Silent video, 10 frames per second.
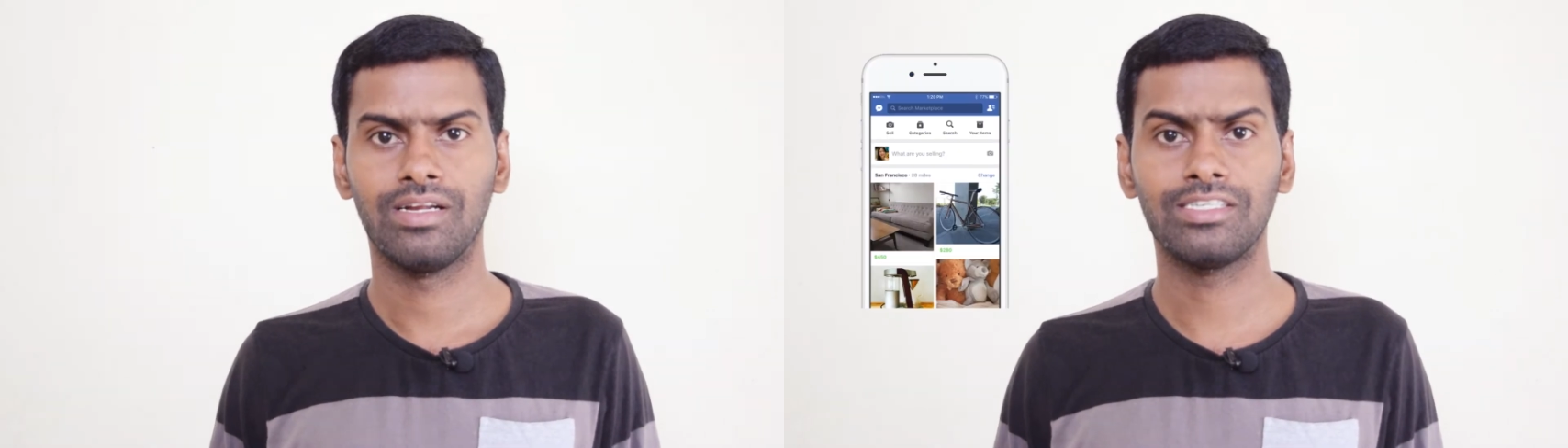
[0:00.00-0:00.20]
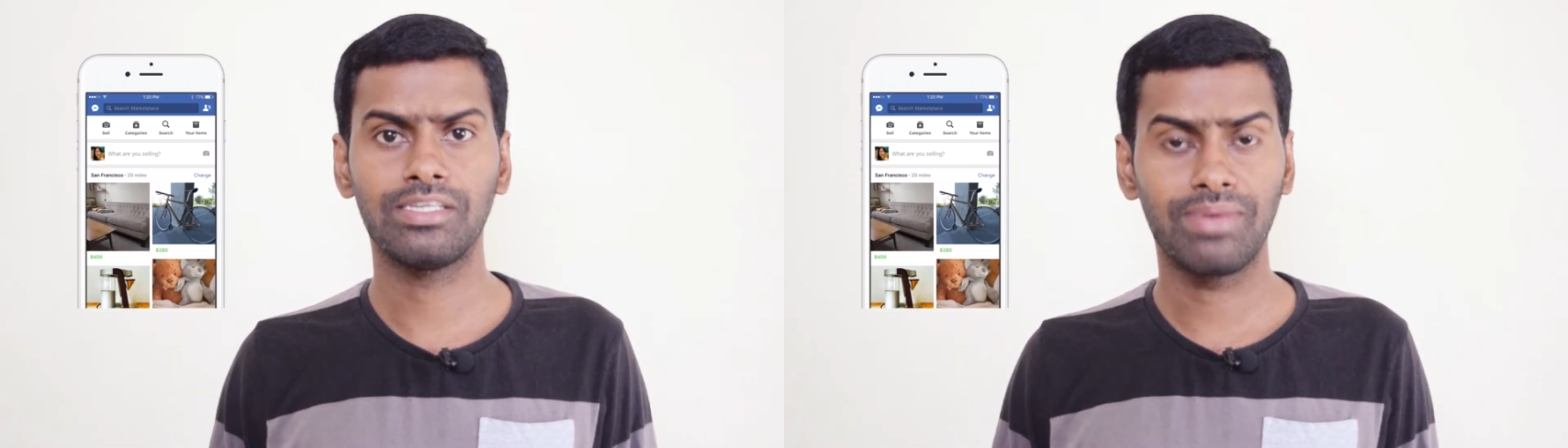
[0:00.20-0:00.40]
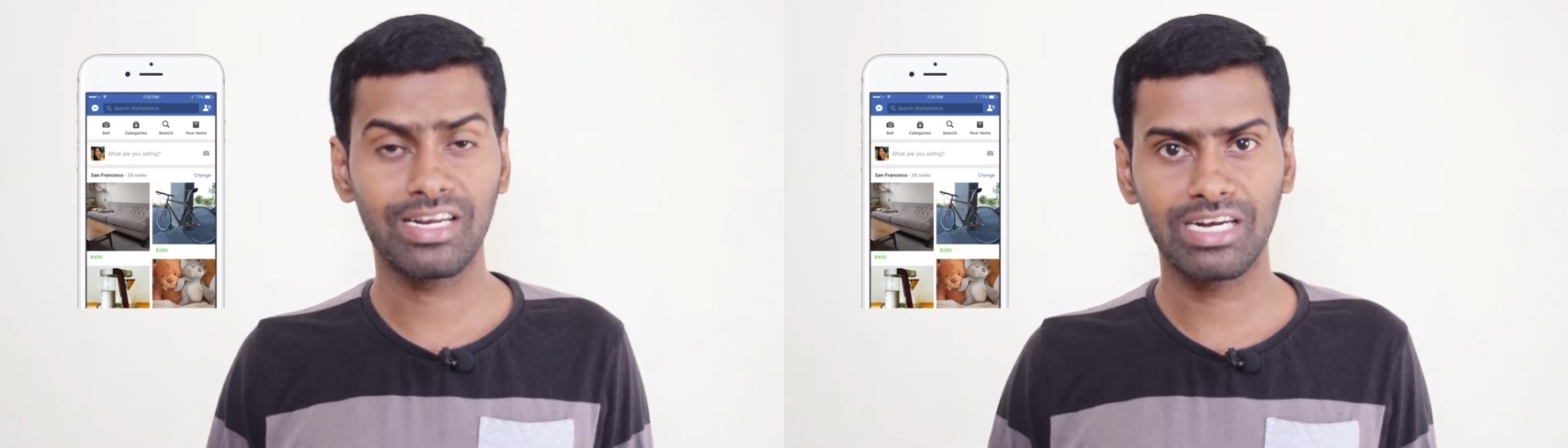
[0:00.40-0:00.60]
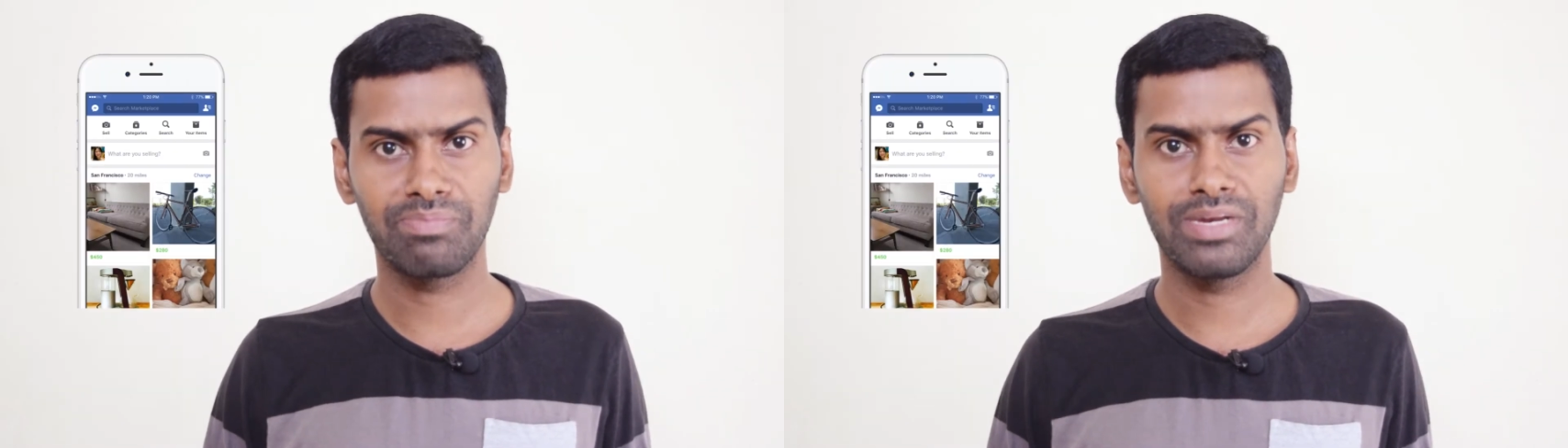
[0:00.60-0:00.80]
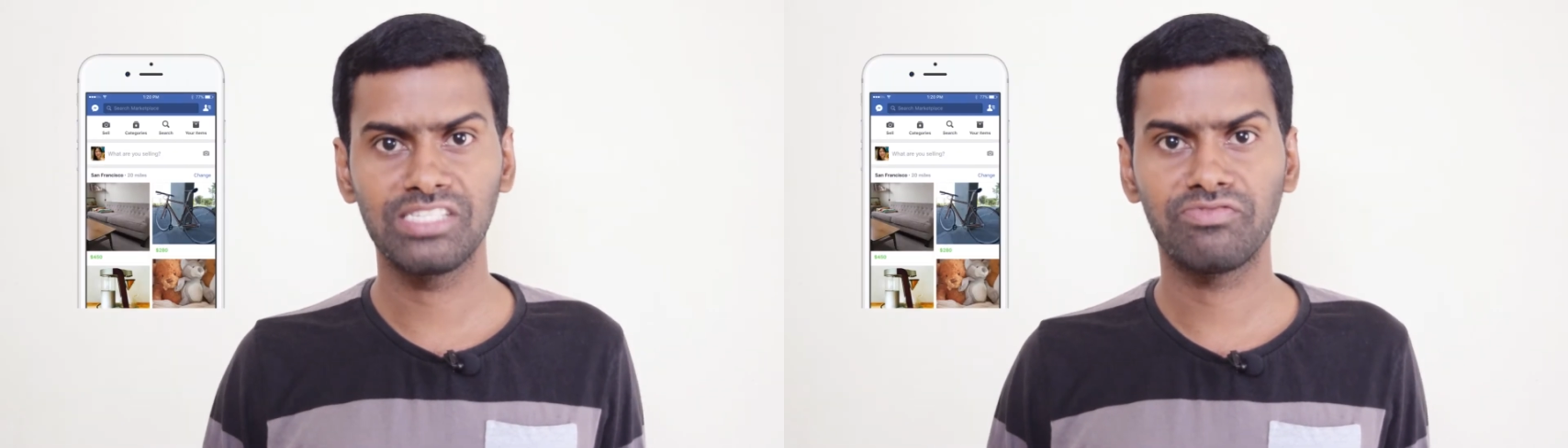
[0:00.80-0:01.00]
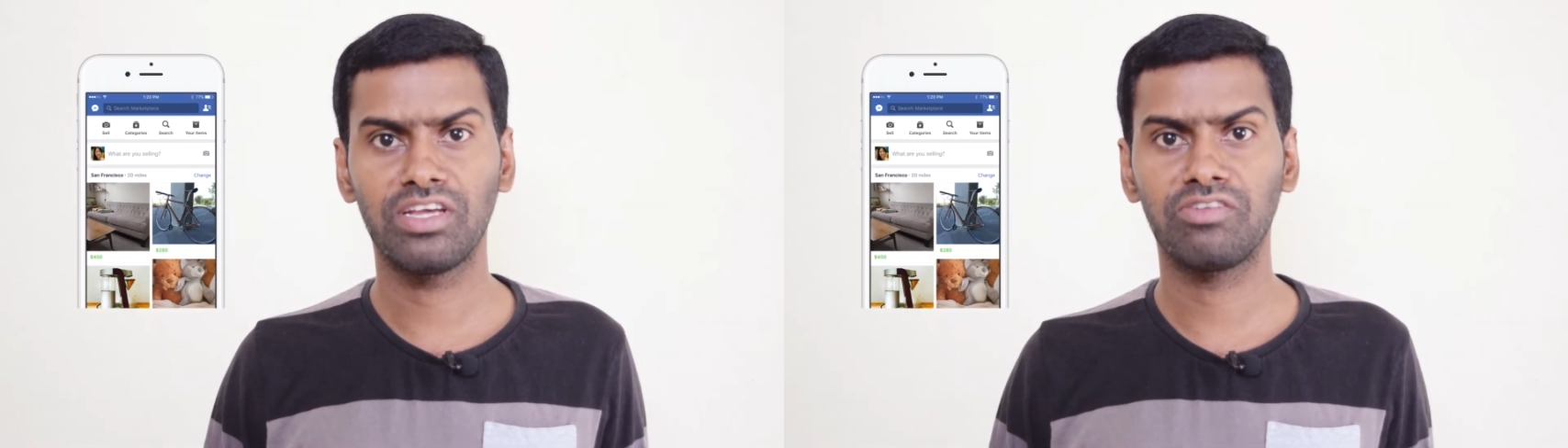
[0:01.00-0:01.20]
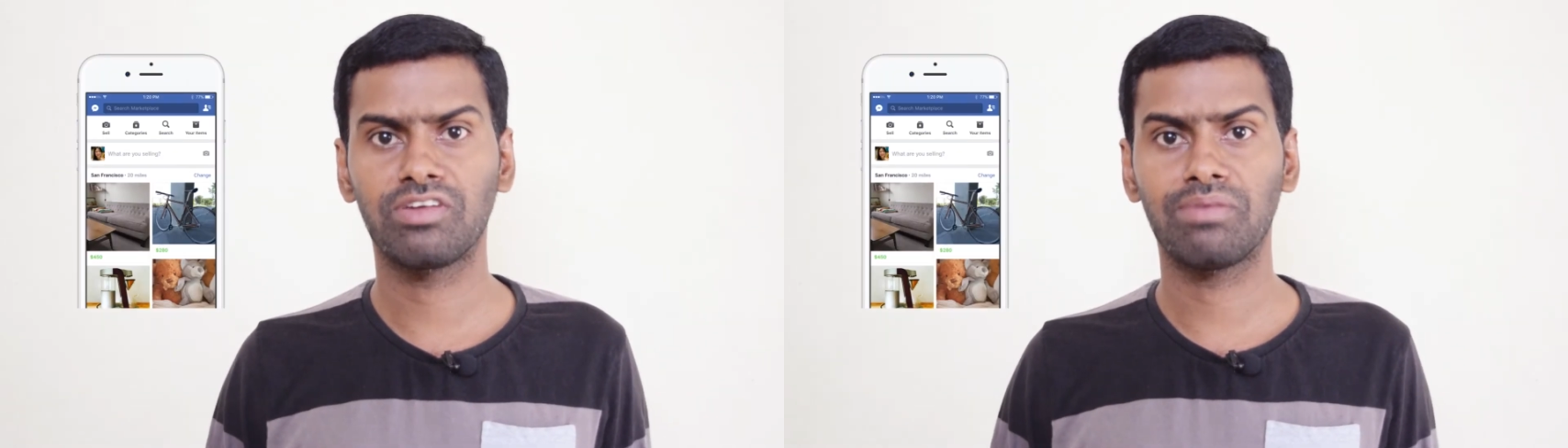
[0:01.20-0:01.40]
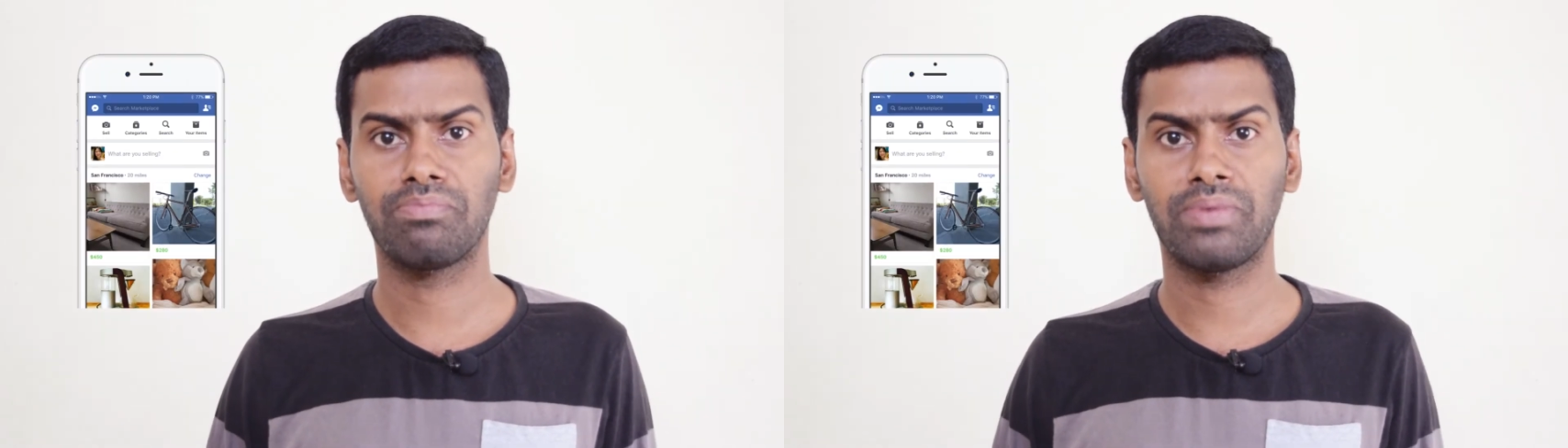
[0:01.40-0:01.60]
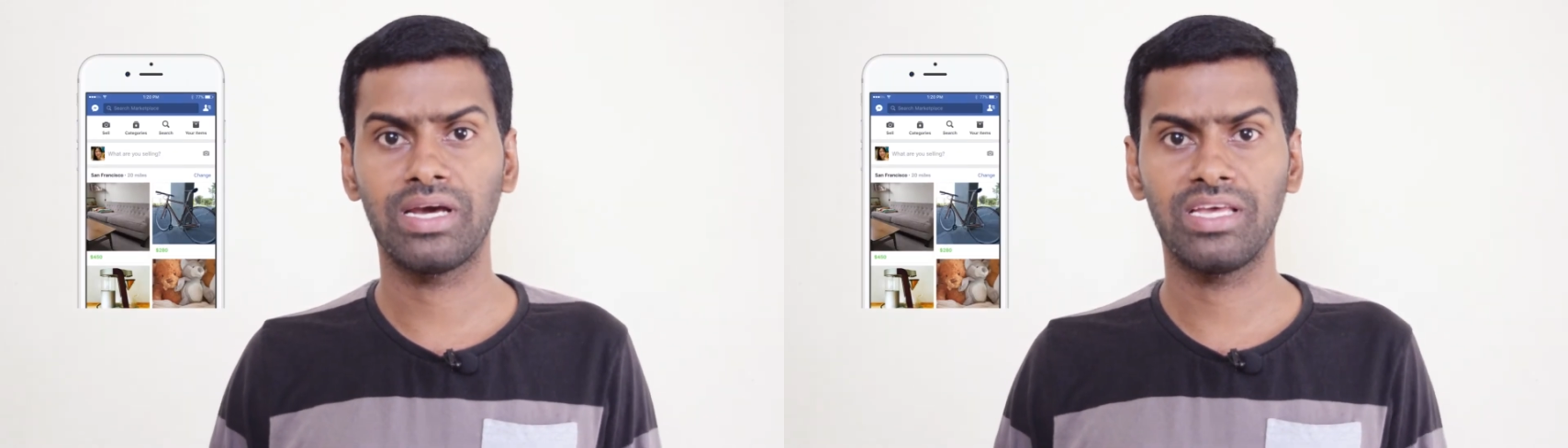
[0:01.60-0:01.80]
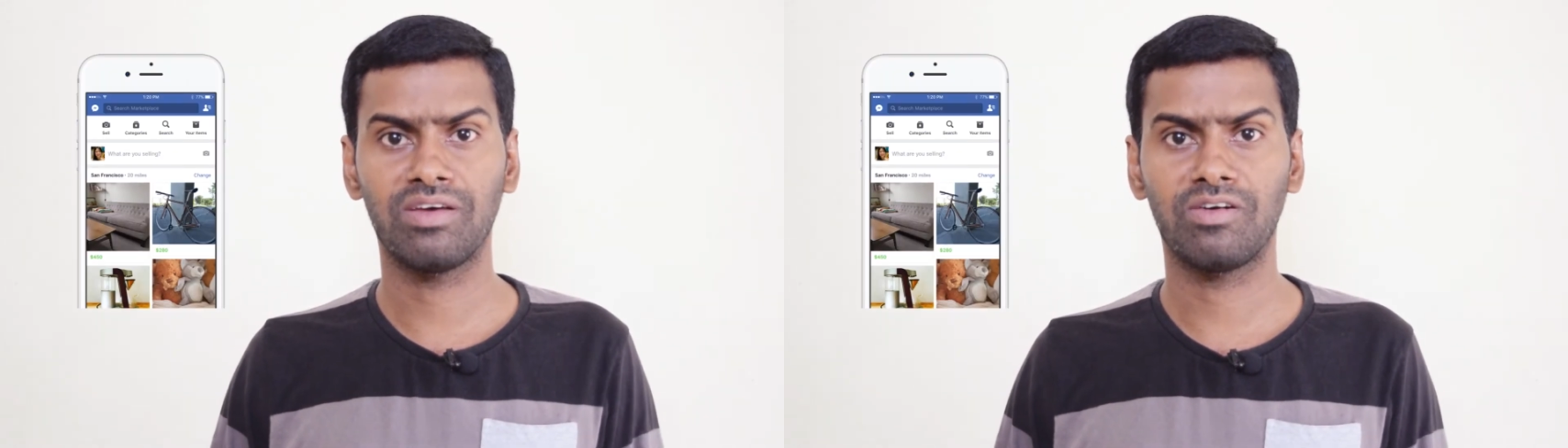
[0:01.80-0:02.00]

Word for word: It's a marketplace where you can buy